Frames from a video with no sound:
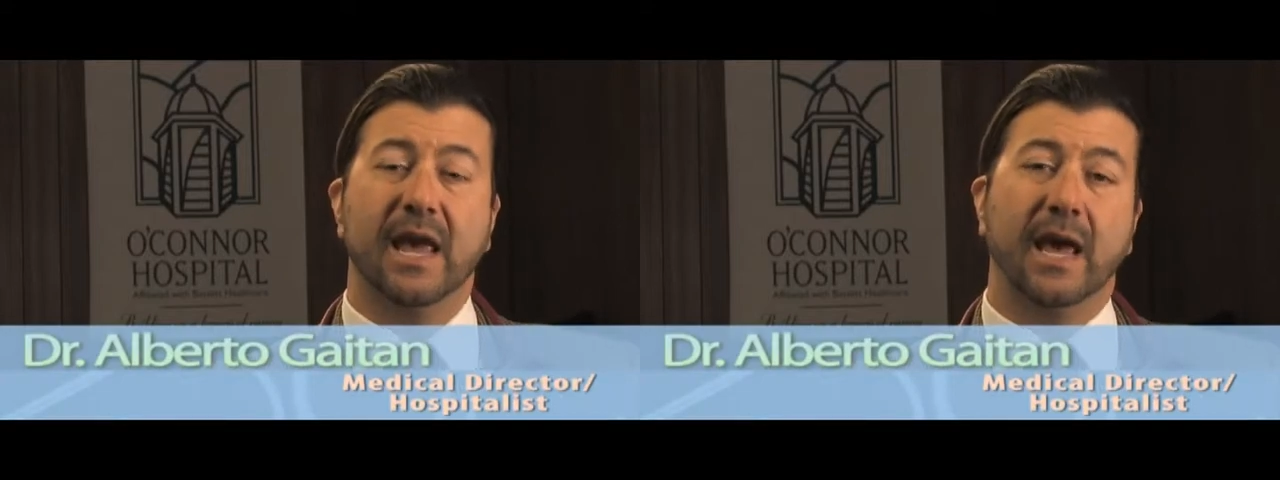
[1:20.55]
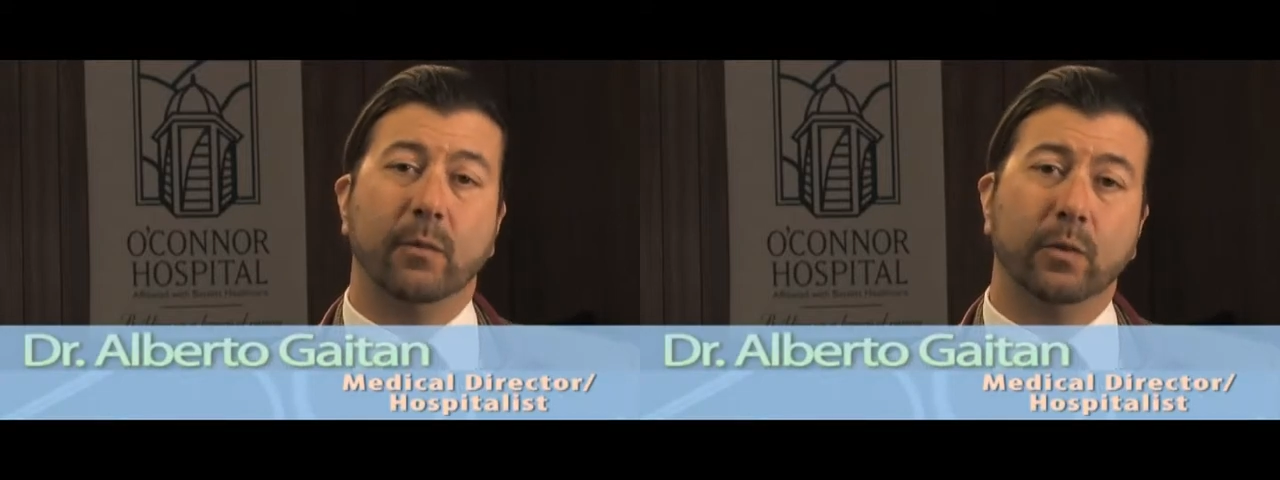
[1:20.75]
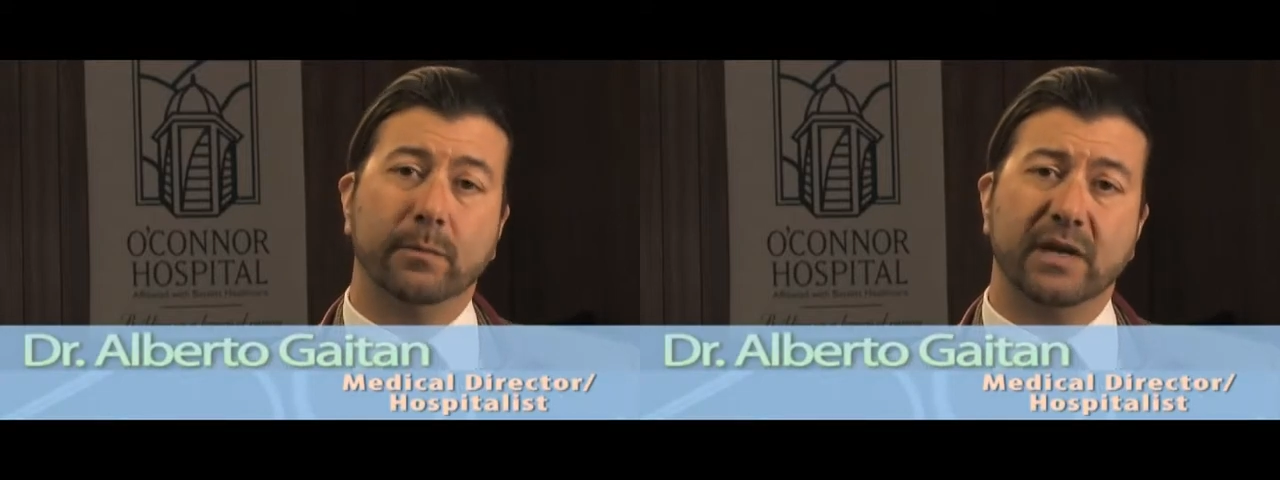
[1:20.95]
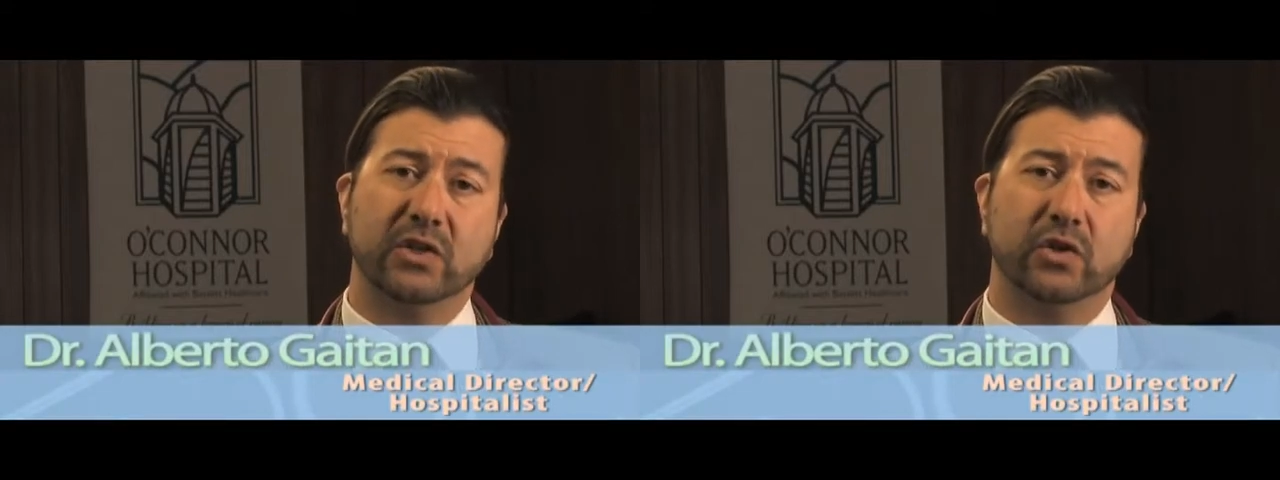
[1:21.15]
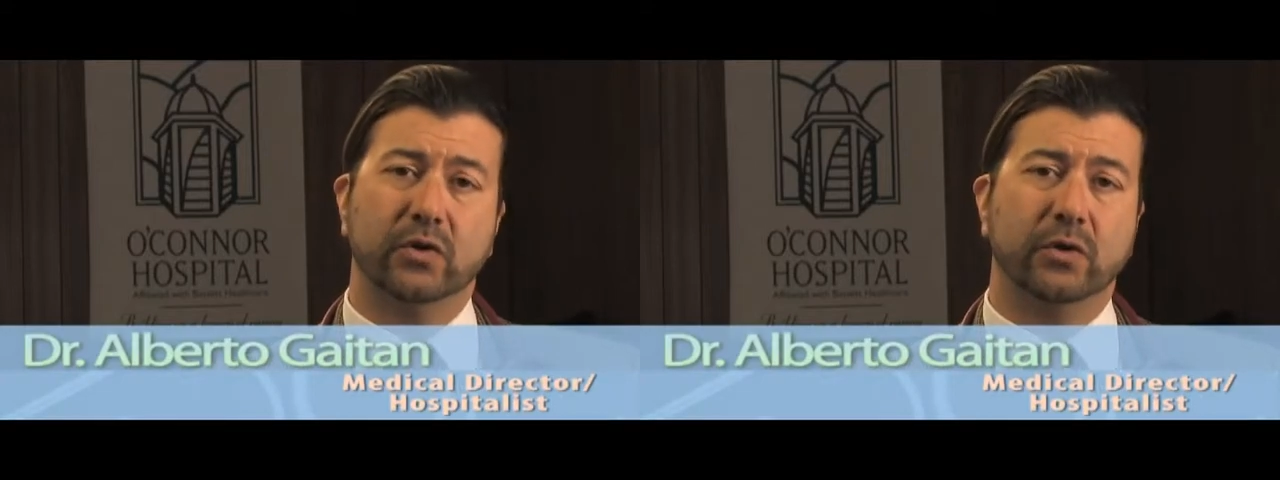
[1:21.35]
and we'll make
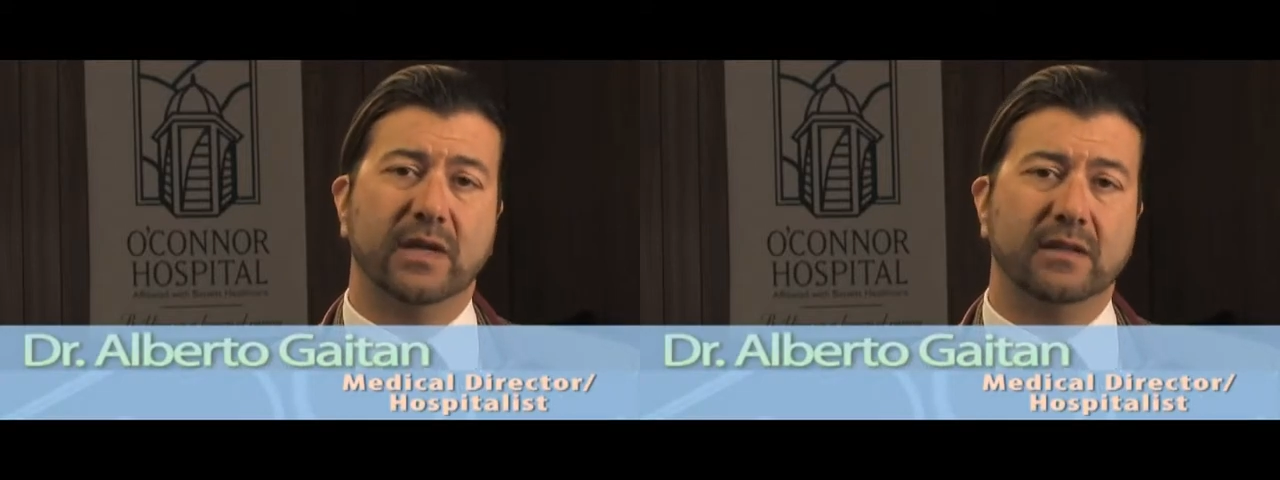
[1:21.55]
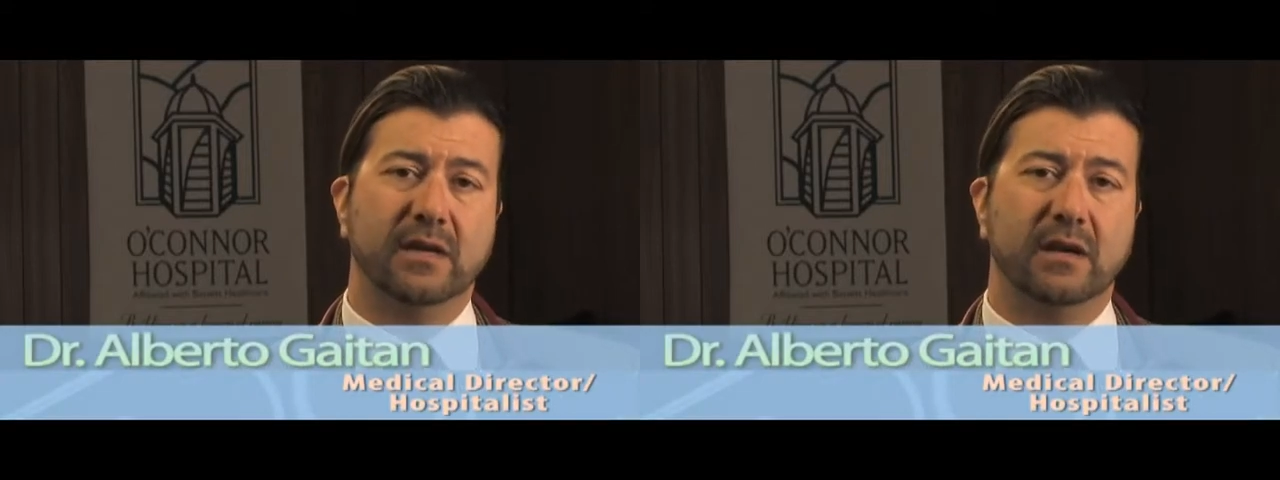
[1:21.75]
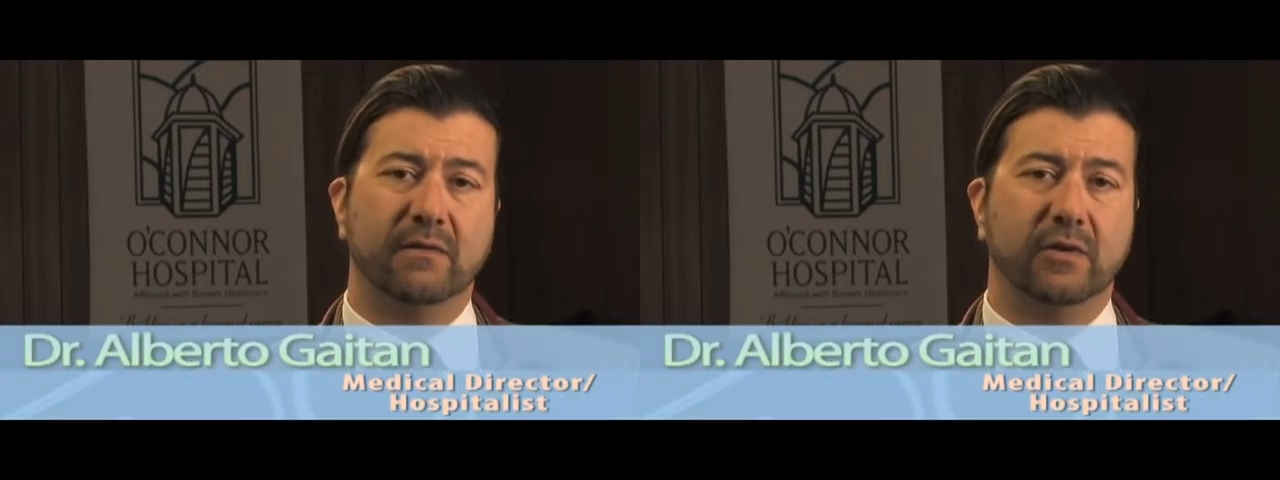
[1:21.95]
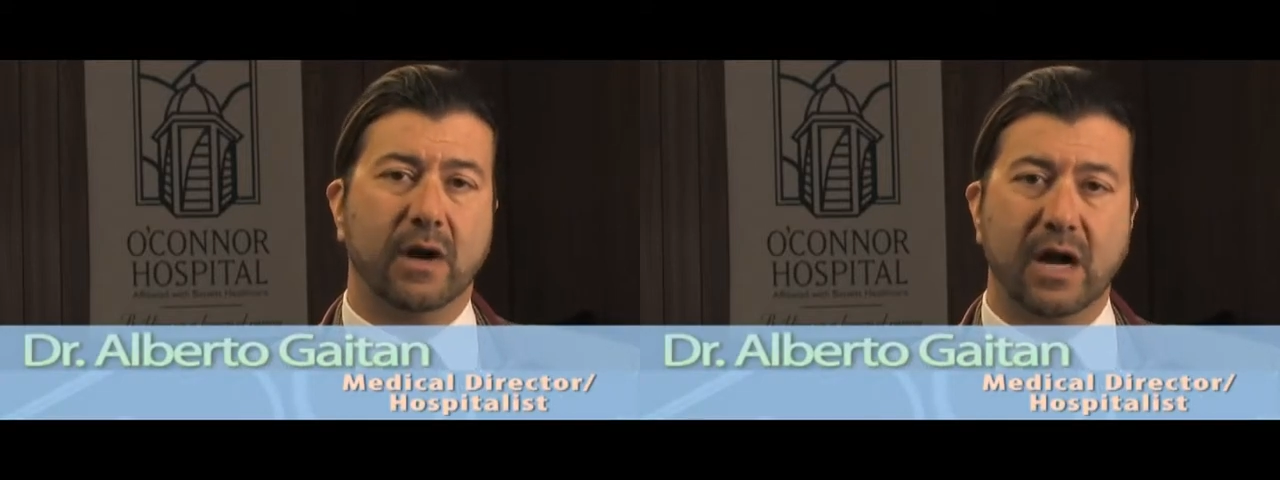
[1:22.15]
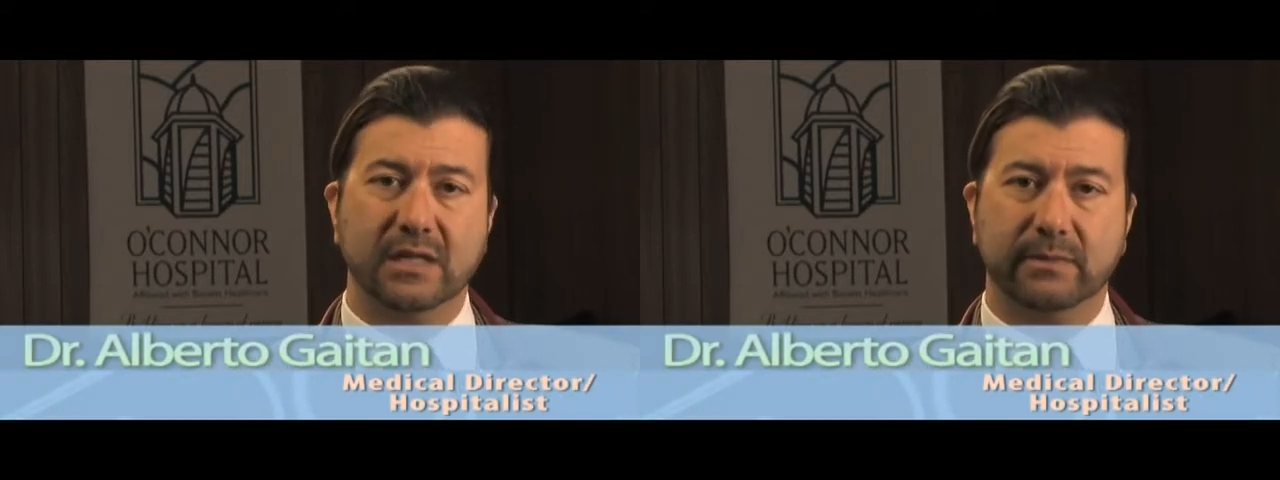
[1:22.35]
sure at the end of your
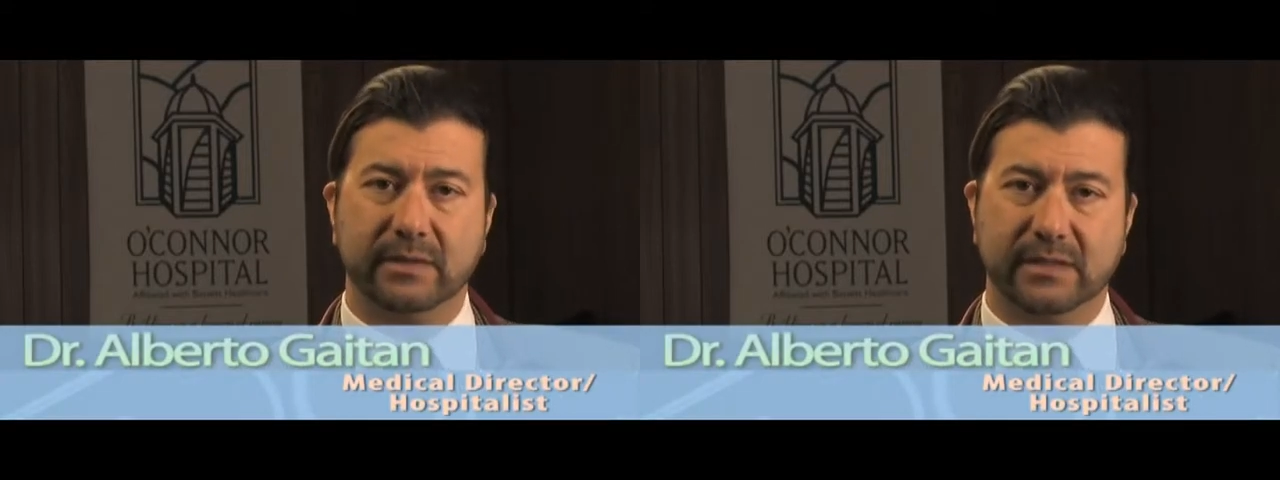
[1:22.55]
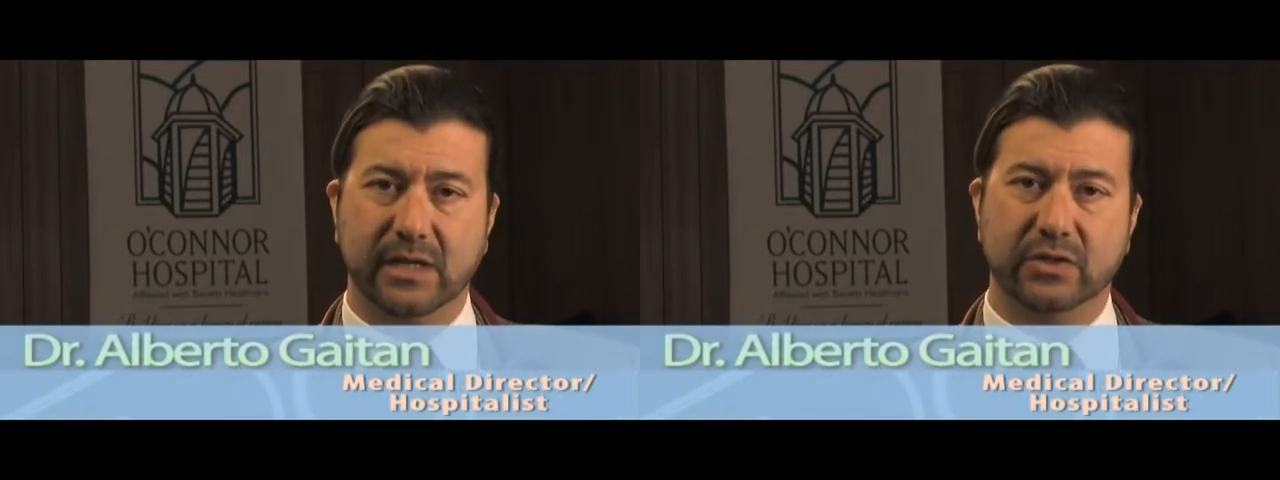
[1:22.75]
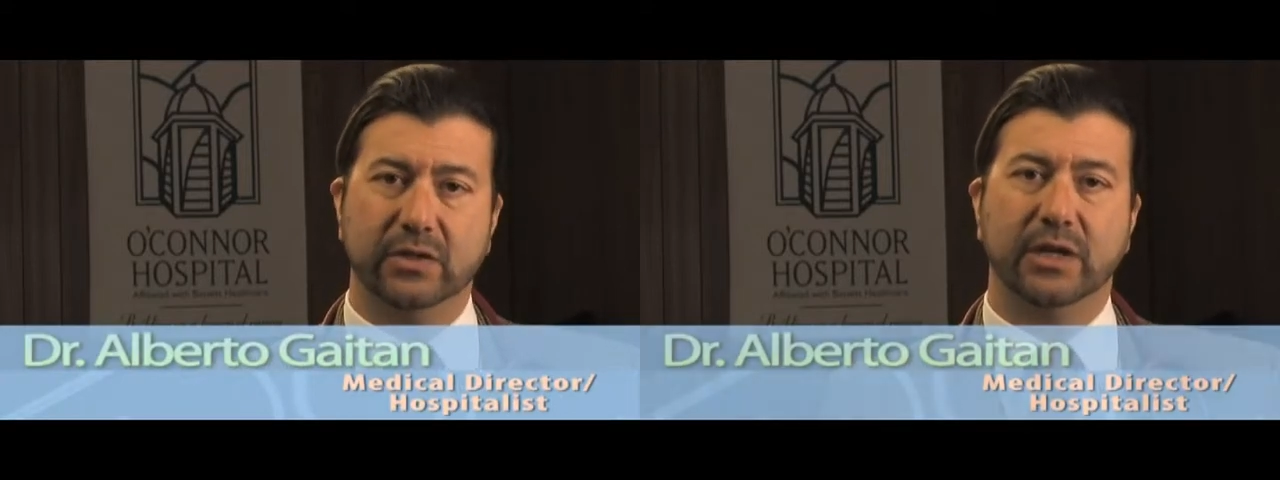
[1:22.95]
hospitalization,